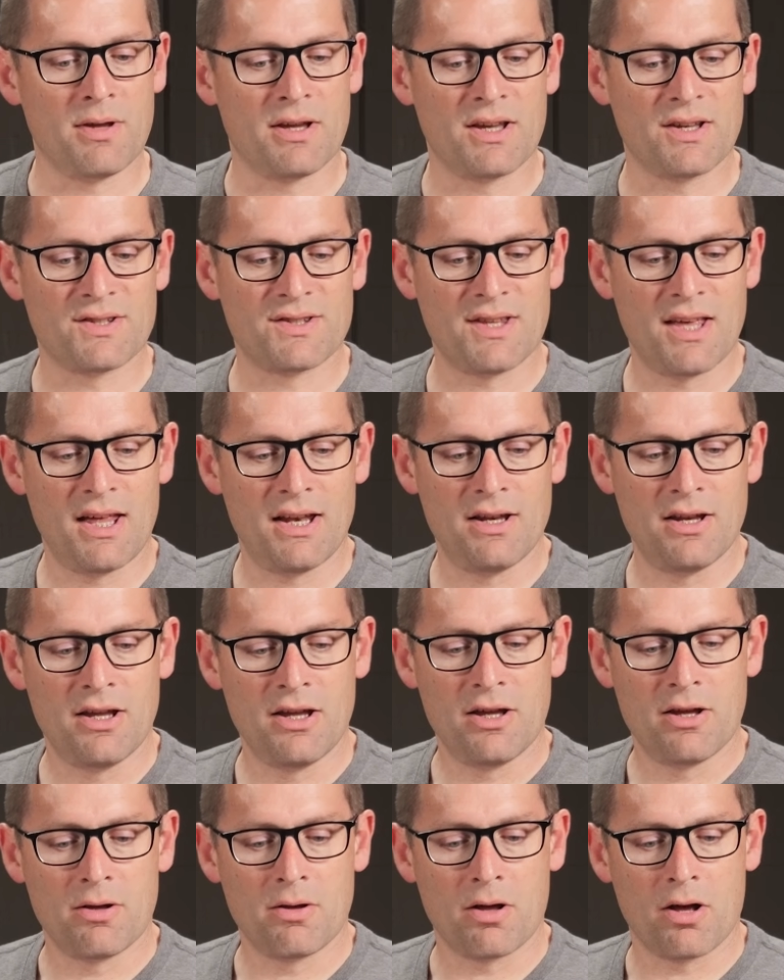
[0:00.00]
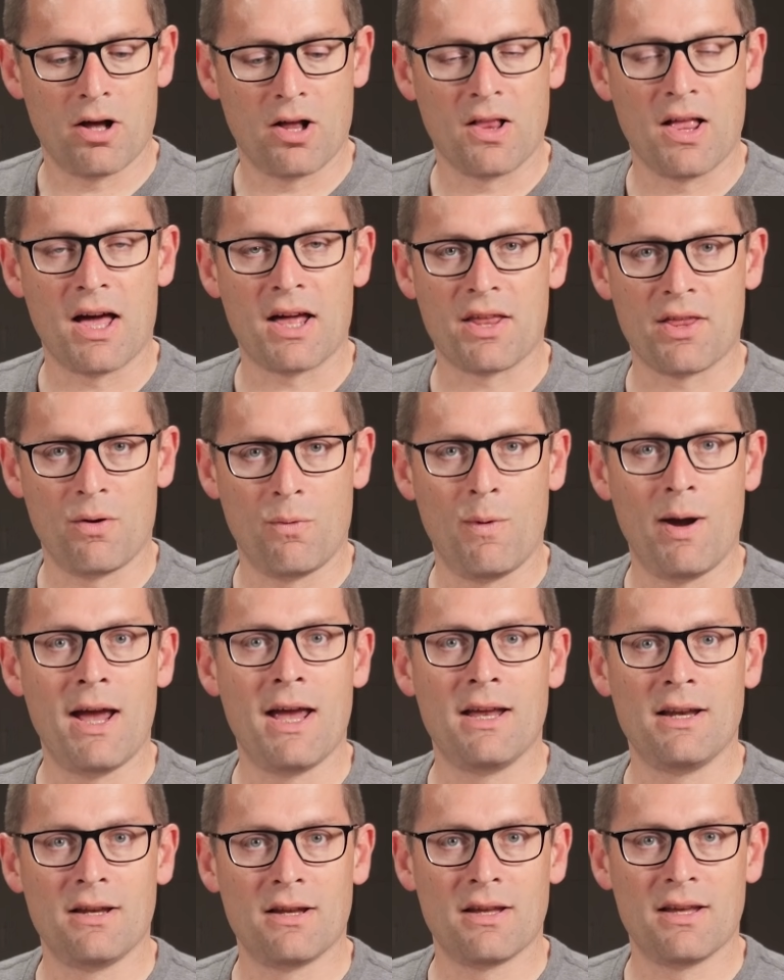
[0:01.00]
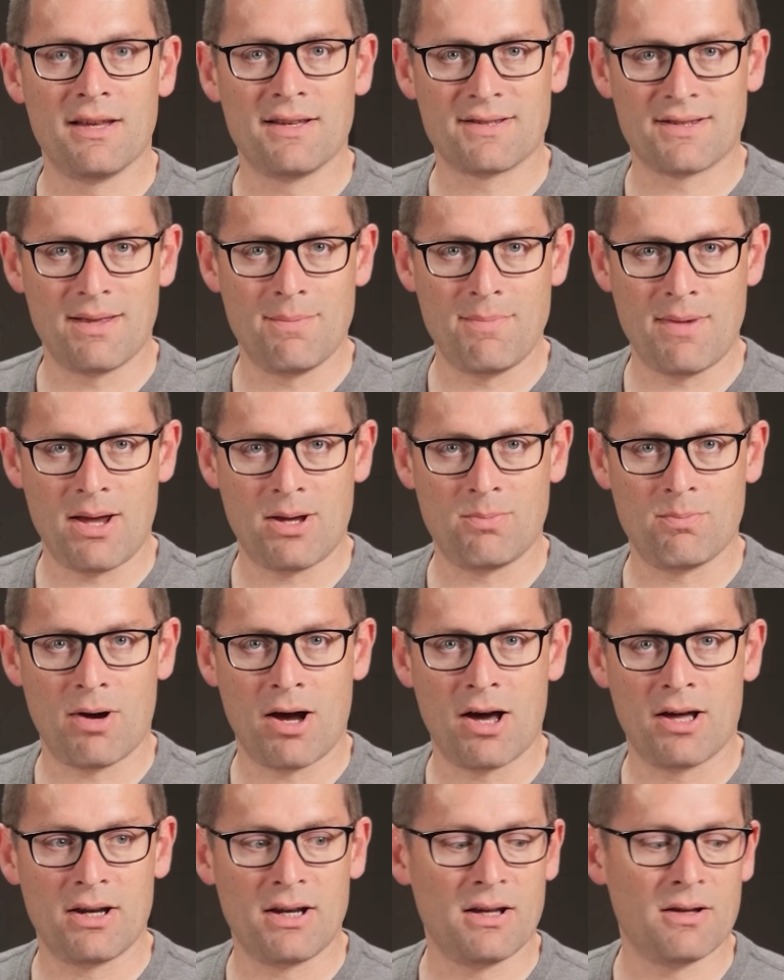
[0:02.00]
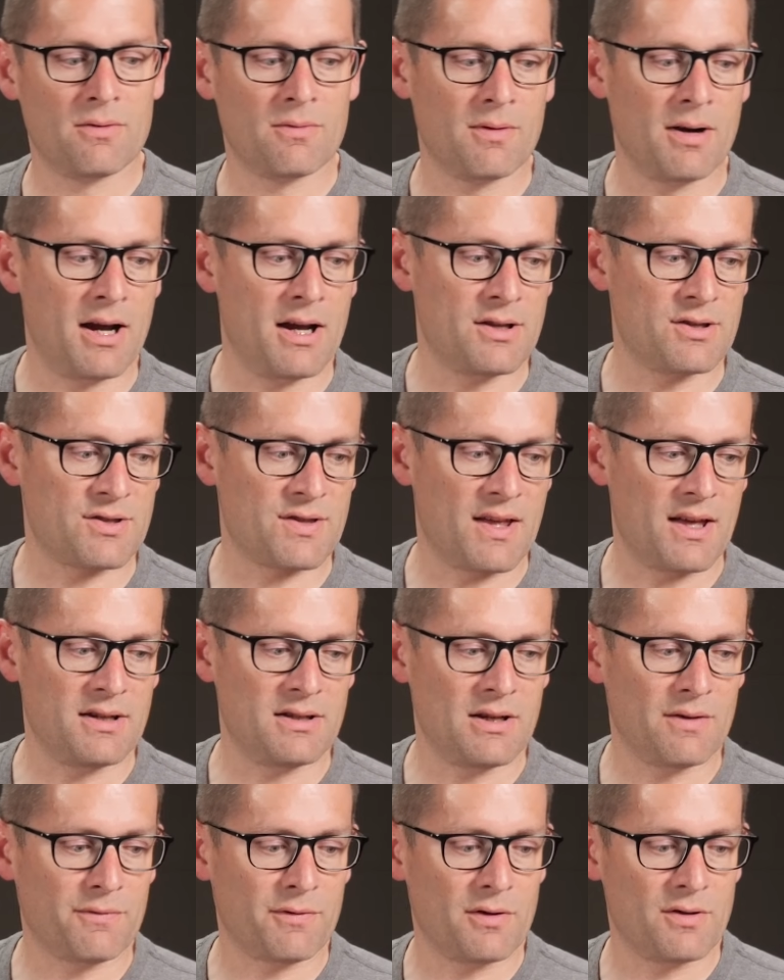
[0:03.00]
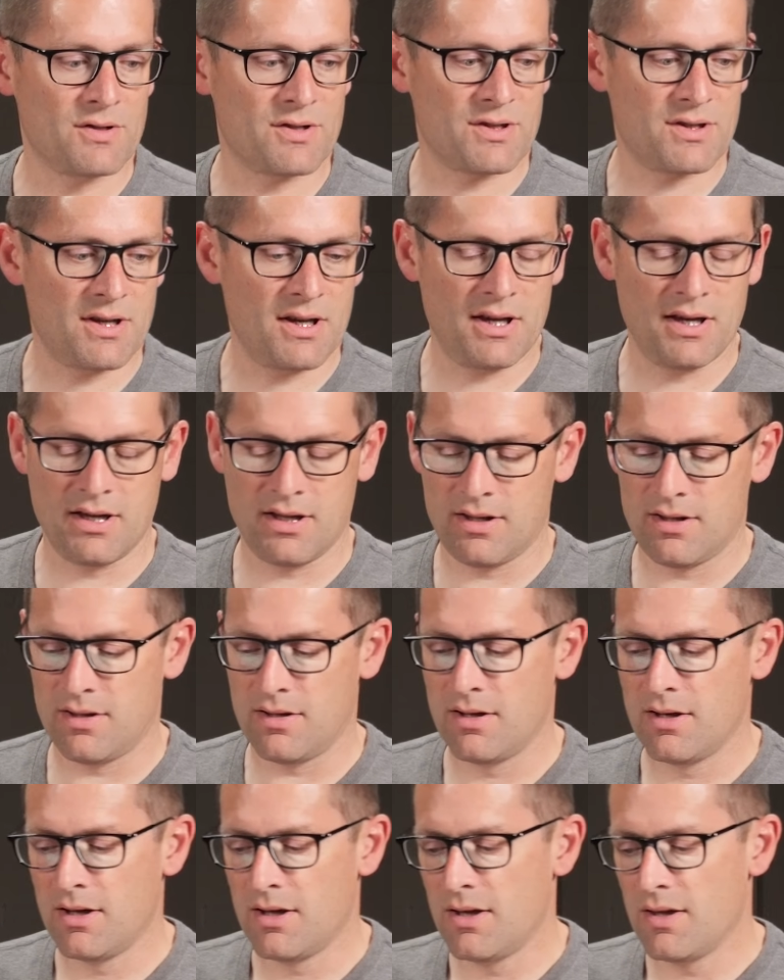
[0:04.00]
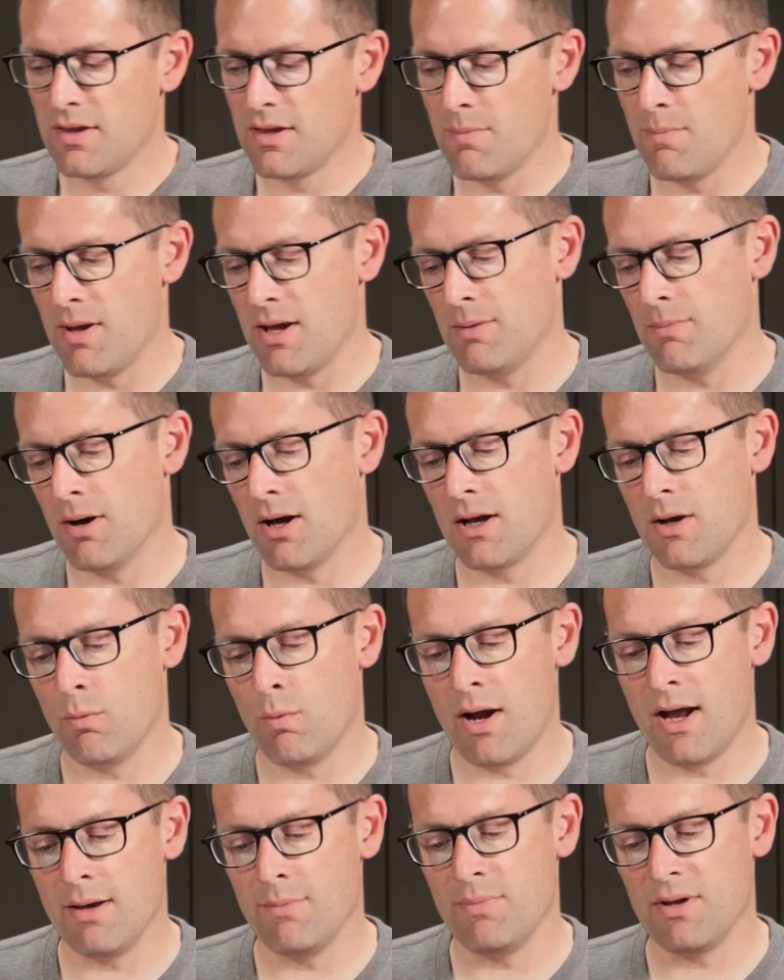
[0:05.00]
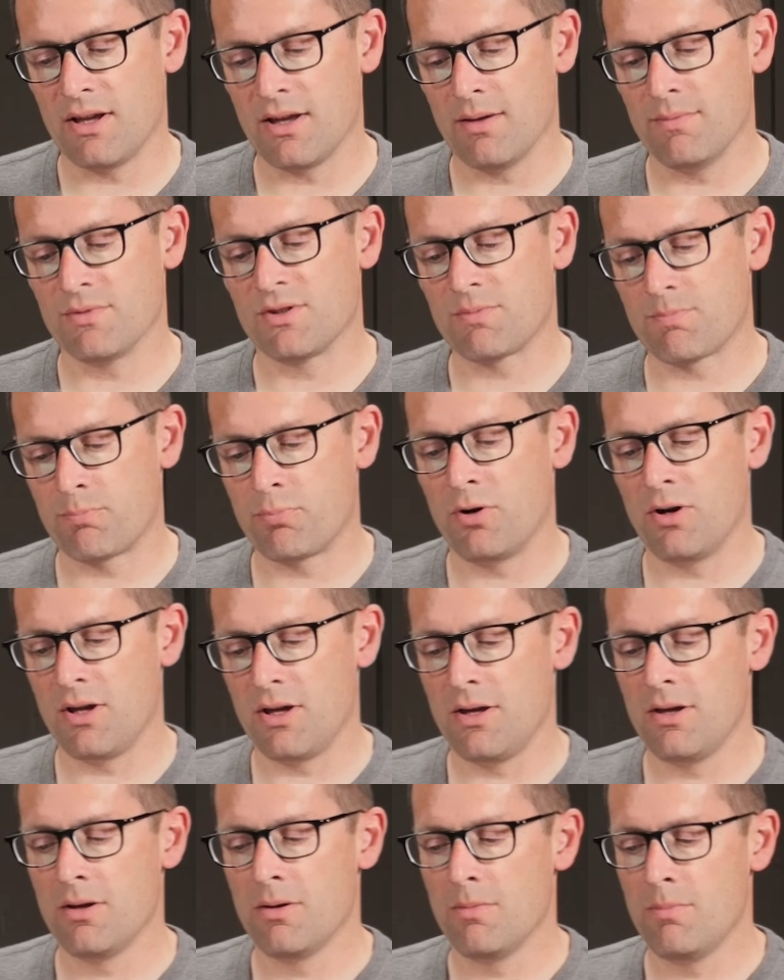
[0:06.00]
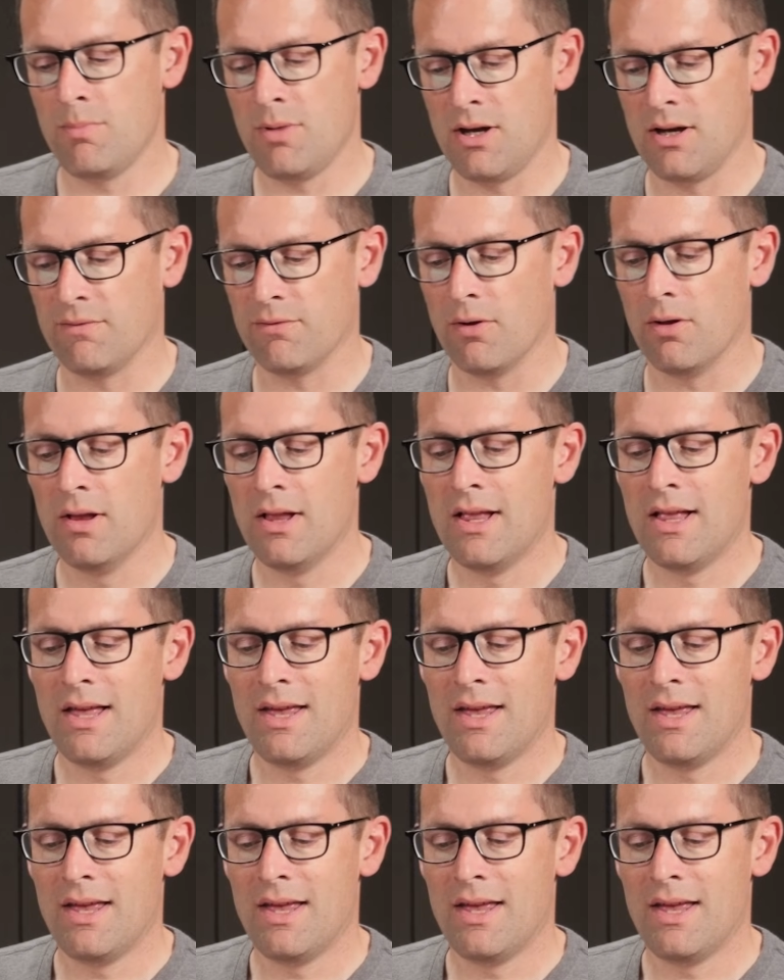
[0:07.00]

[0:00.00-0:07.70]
Because then a lot of the weight is the main body, right? So that difference in the main body weight becomes pretty meaningful.